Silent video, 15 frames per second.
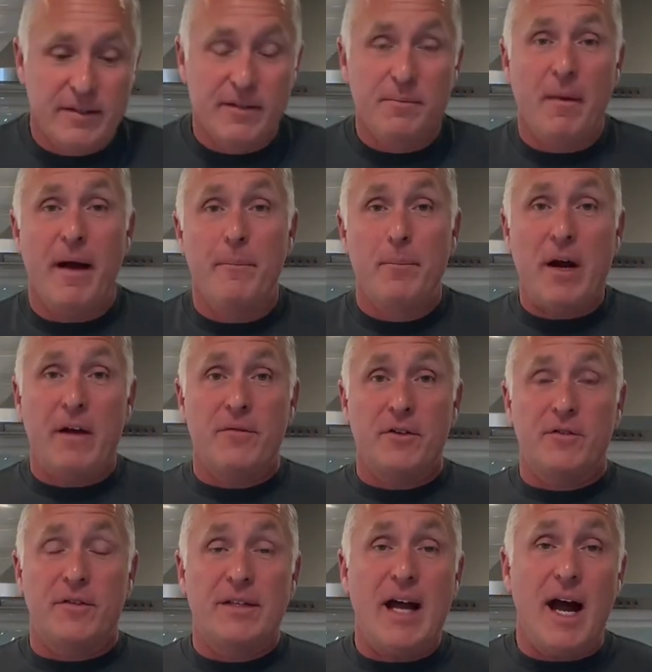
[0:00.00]
is my breakfast
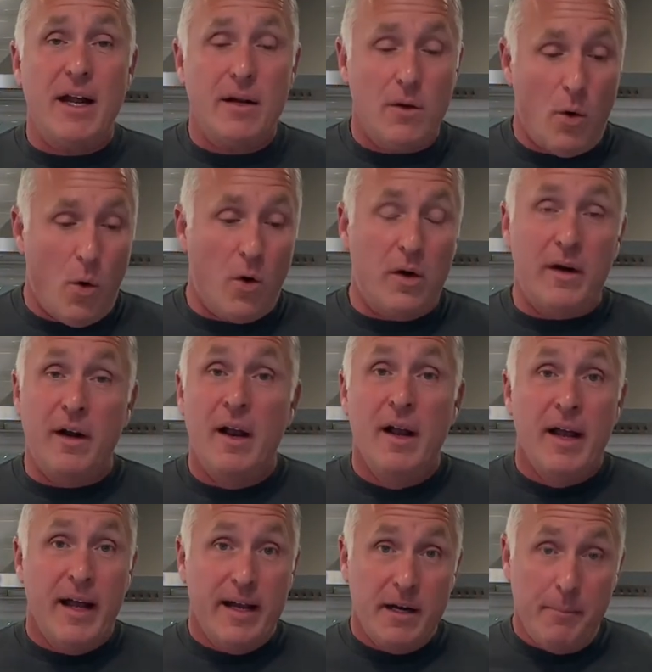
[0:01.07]
frittata, or
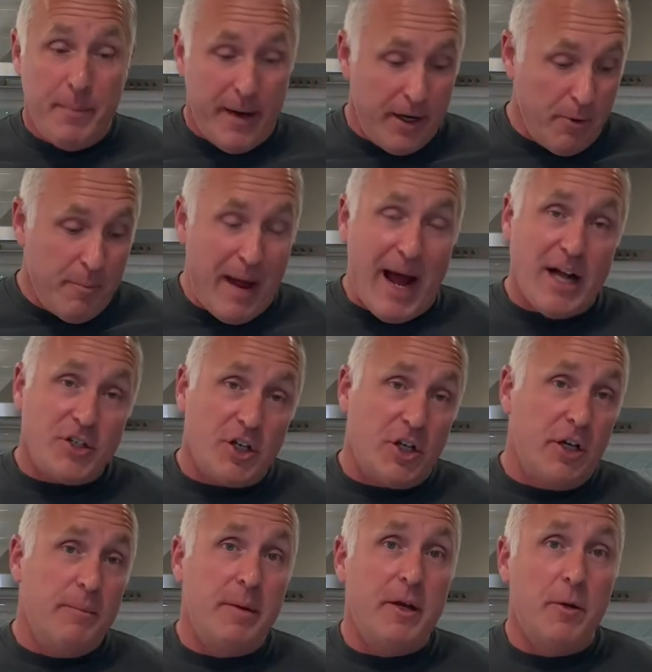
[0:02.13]
in a bigger batch, it
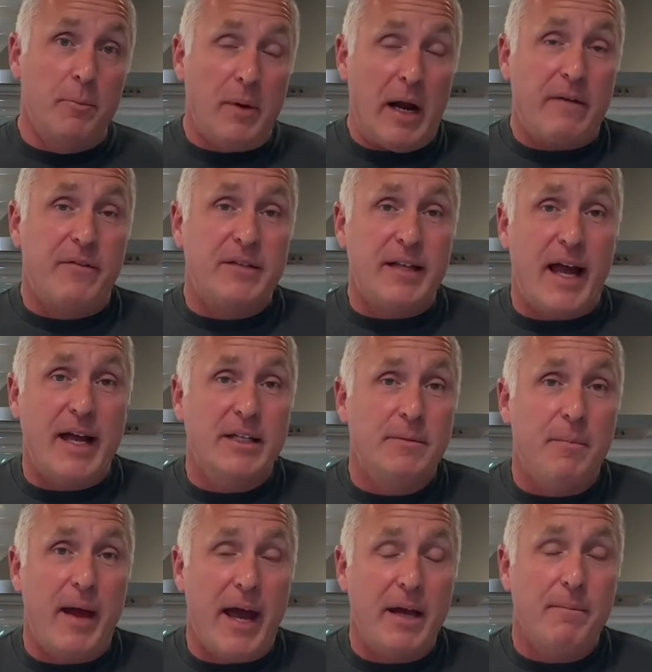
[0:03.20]
could be your breakfast
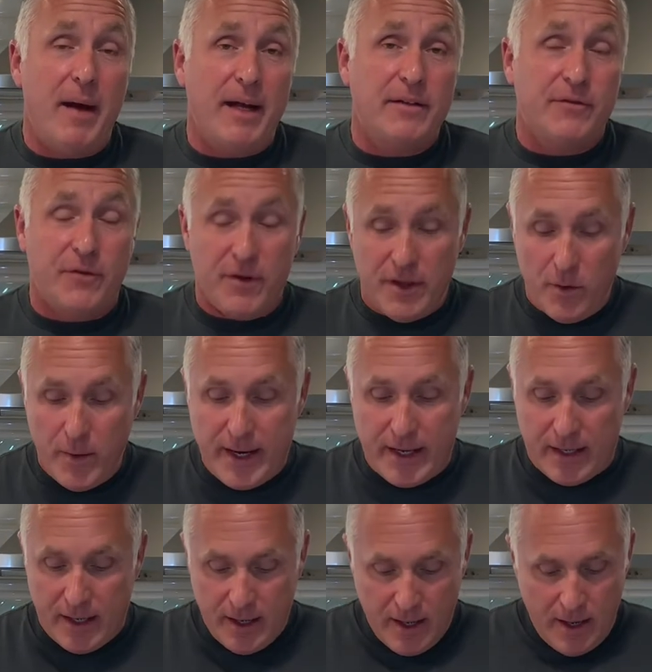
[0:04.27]
egg bites for the
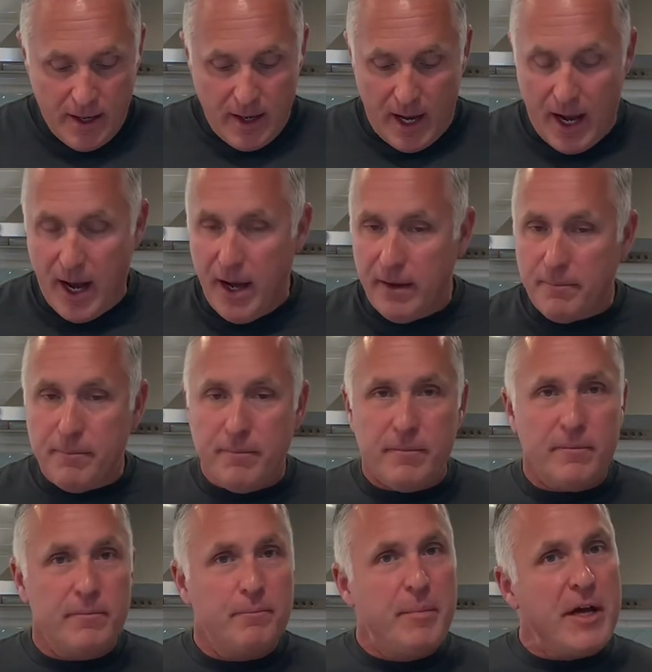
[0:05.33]
week.
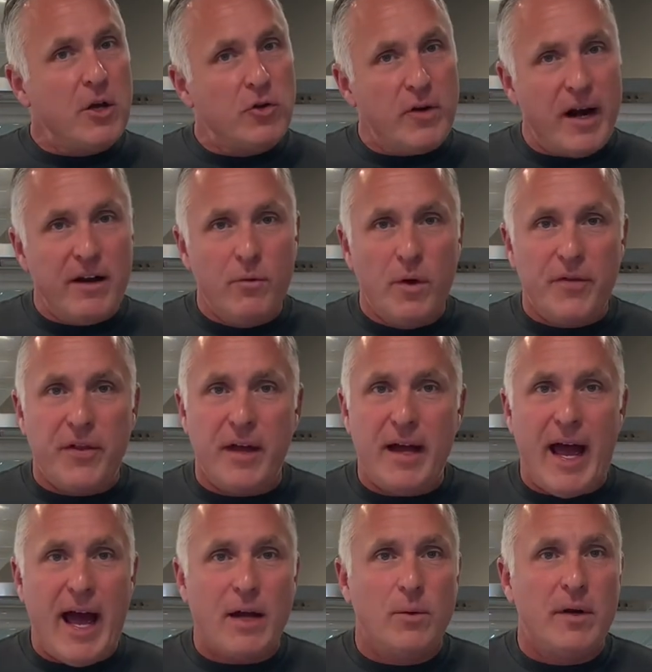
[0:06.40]
Be creative with it.
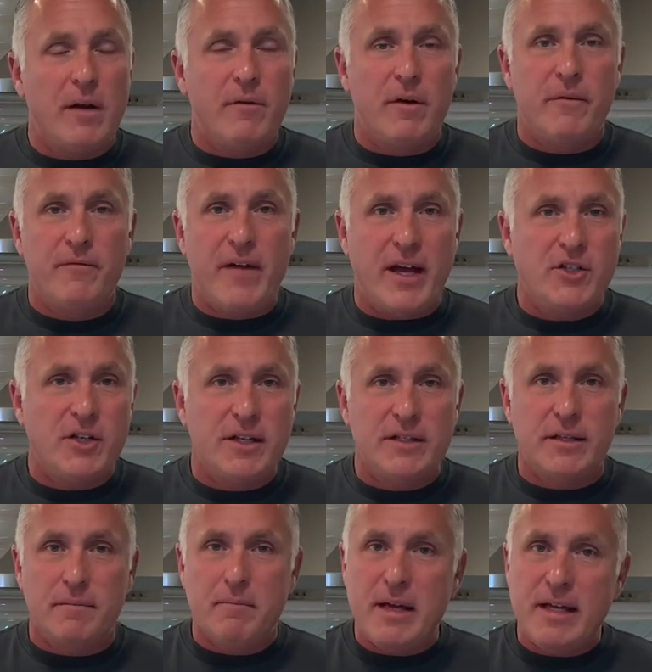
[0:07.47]
Add whatever veggies
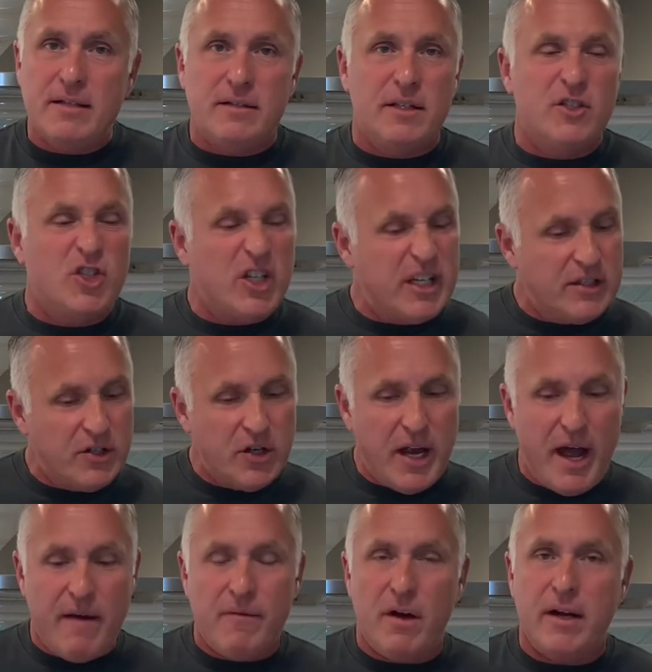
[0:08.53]
and meats and cheeses you
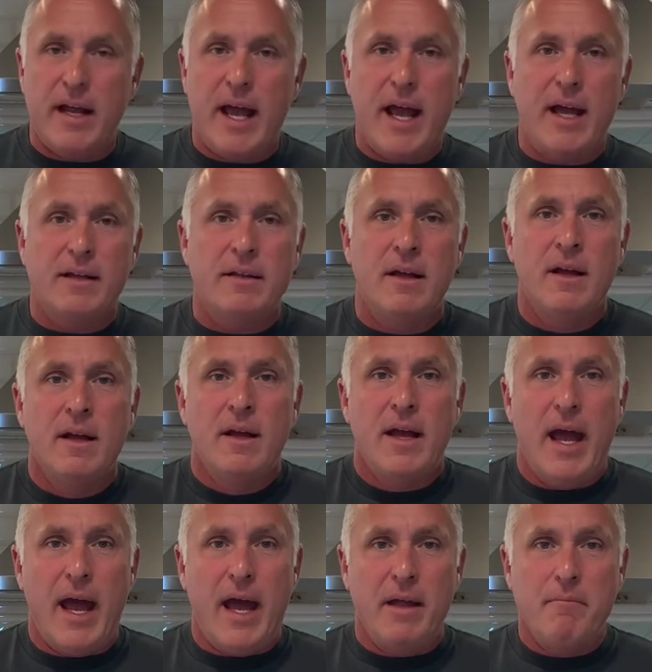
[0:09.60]
have on hand
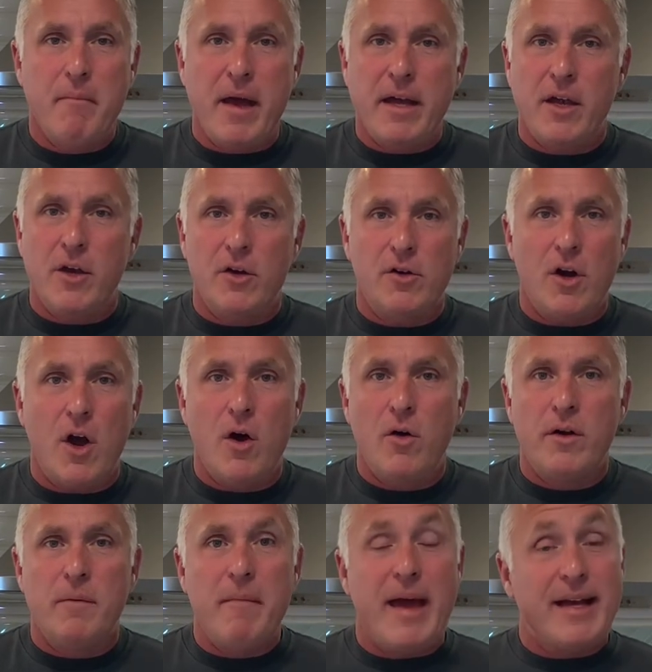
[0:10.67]
and make it your own
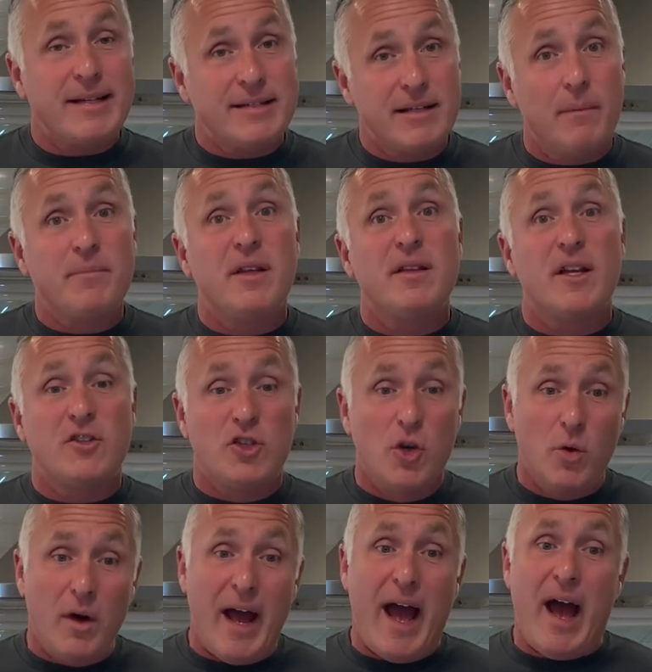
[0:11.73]
and make it something that you
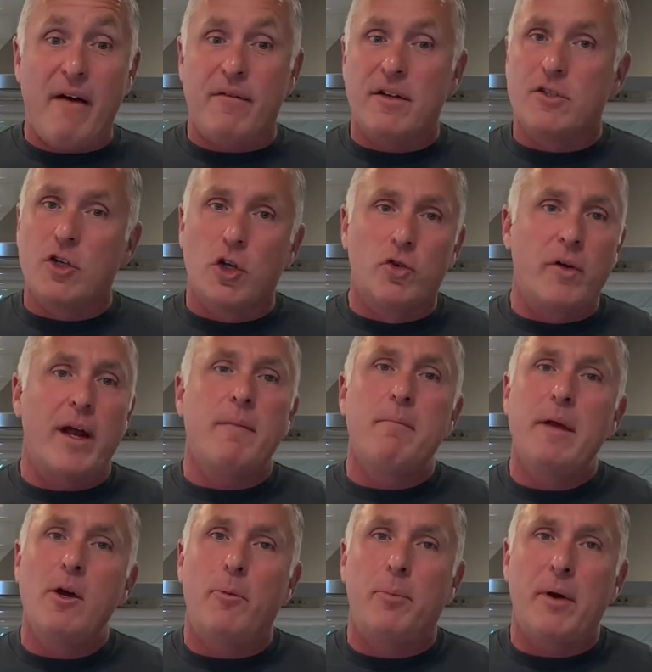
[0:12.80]
will have. And it's a great
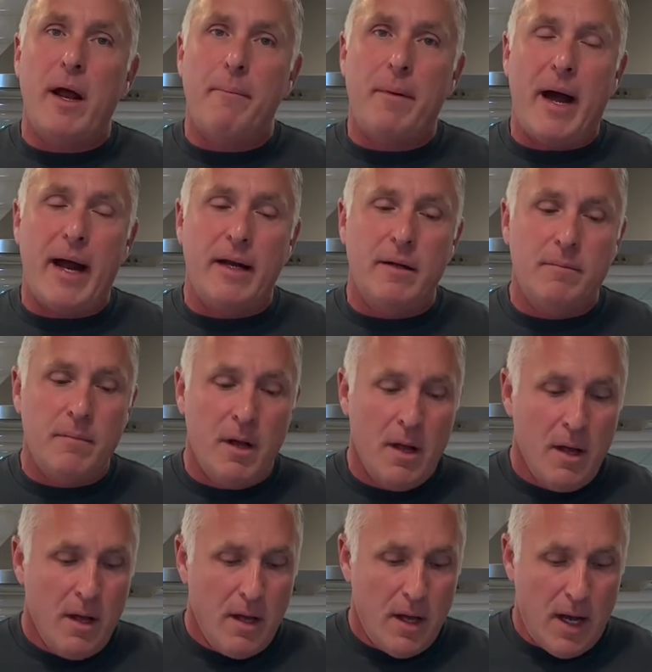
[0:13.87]
meal prep item
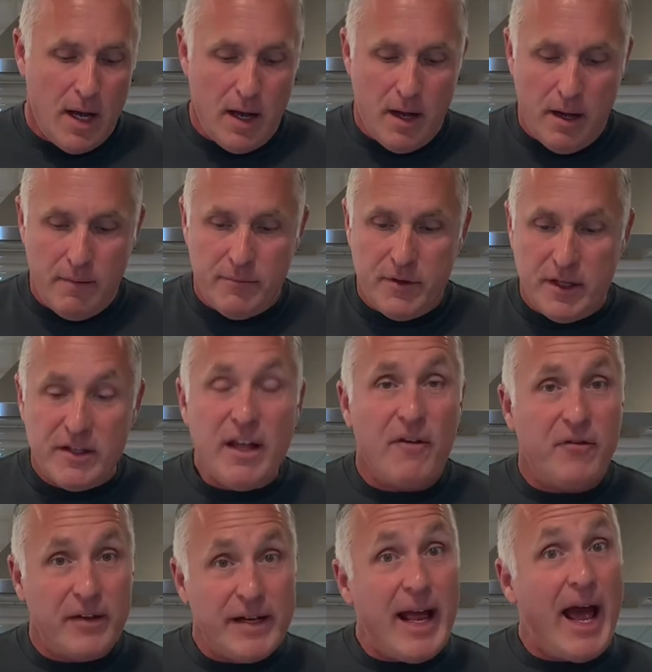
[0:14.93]

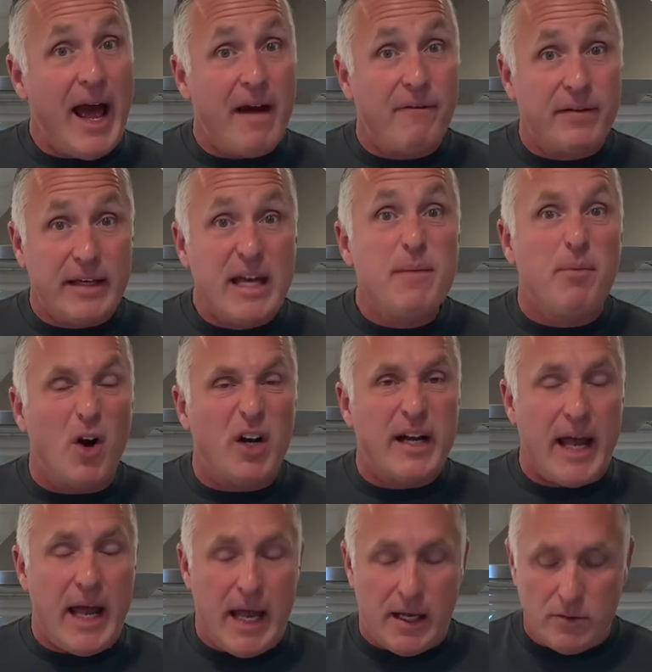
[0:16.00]
definitely to have, keep on
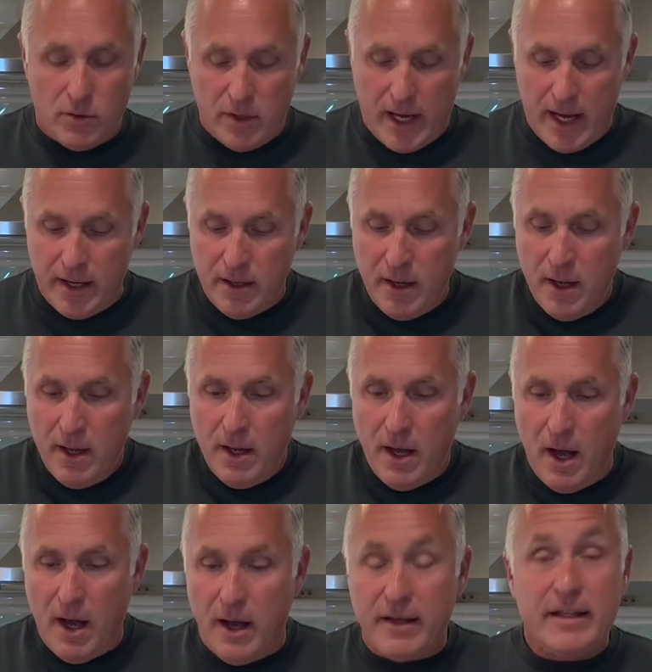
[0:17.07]
hand, okay?
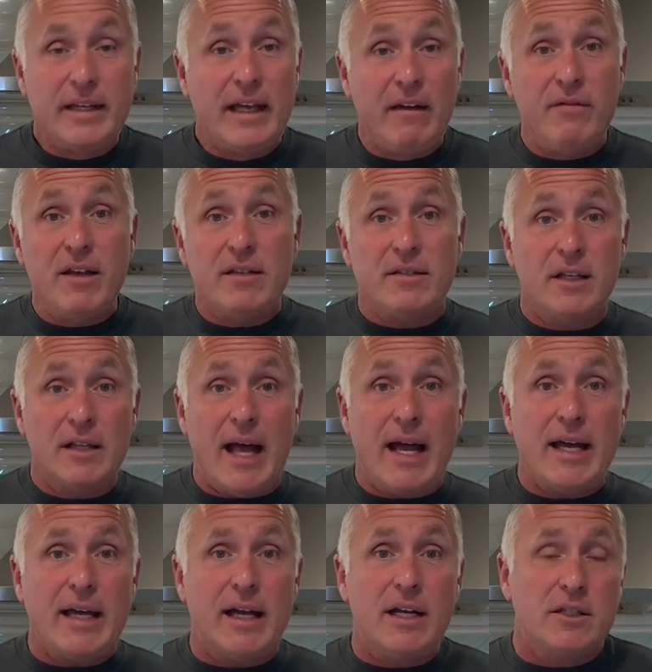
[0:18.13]
Give this a
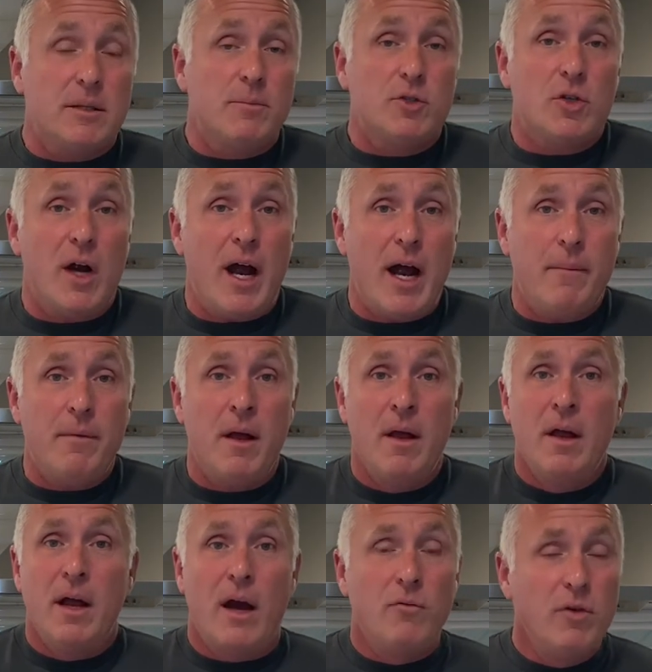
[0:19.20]
like and a subscribe.
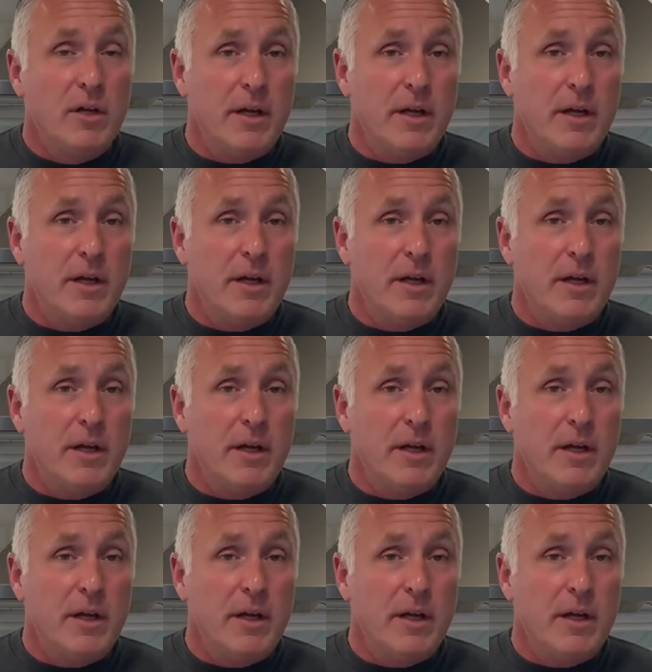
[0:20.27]
I really